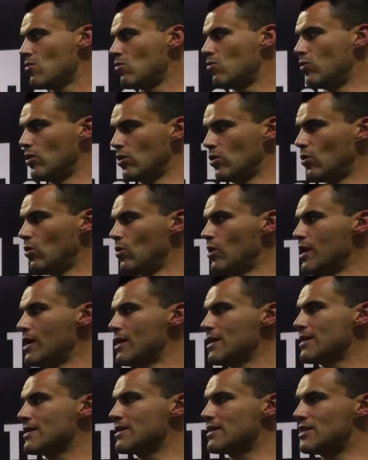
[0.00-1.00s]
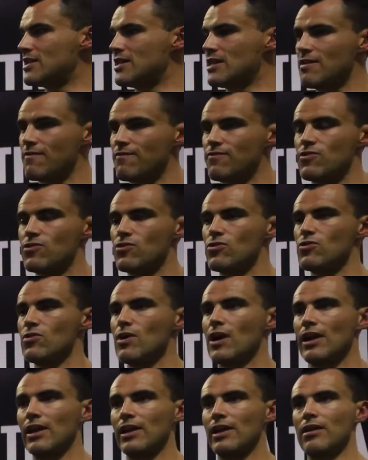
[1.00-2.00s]
will give
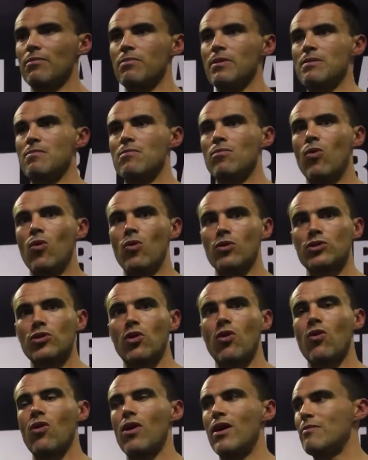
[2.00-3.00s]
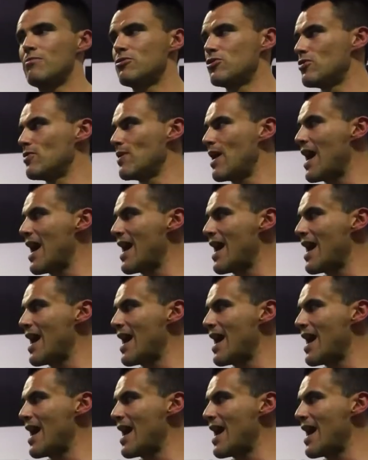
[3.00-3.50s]
you a little bit more time to